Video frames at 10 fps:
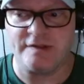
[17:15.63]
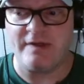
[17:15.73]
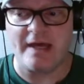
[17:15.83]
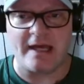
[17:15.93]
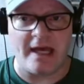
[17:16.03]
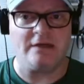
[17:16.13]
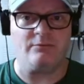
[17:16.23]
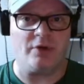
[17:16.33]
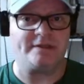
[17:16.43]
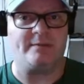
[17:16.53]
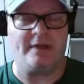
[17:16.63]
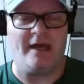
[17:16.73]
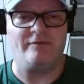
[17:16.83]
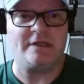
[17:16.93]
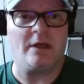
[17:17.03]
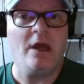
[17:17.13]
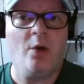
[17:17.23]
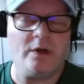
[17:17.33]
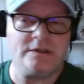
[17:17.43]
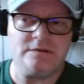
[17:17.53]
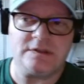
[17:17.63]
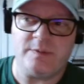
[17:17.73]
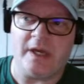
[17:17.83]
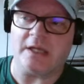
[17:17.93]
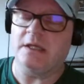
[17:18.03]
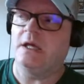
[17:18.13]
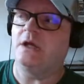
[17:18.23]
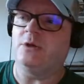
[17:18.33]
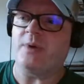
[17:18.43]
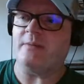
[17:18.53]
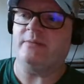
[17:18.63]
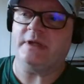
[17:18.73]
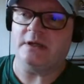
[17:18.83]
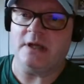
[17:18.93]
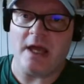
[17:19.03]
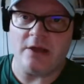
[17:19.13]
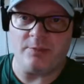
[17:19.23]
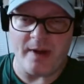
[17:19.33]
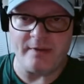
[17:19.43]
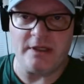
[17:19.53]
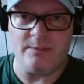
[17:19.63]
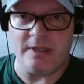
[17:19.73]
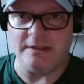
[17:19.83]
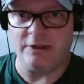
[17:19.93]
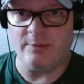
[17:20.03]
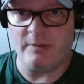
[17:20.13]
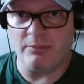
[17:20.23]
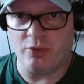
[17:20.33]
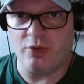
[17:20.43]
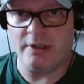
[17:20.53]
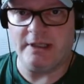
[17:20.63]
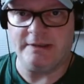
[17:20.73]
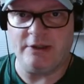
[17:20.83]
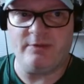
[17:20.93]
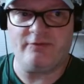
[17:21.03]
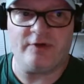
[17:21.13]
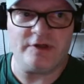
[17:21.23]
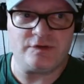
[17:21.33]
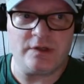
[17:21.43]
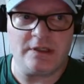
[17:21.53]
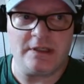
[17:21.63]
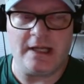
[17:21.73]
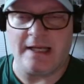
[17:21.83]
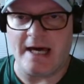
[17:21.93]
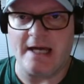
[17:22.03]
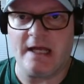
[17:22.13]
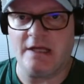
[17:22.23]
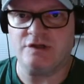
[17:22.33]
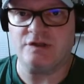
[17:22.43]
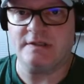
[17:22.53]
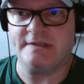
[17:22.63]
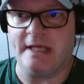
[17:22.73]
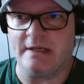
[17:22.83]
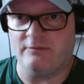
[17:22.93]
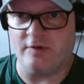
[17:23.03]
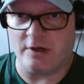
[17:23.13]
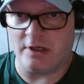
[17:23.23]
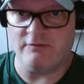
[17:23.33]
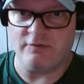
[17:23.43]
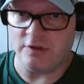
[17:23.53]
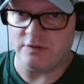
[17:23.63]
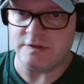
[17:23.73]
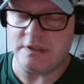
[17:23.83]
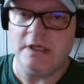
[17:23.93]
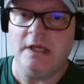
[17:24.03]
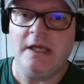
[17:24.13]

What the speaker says: So that kind of brings up canvassing. What to expect? You're probably gonna be a little bit bored, a little bit frustrated, a lot anxious, and very confused.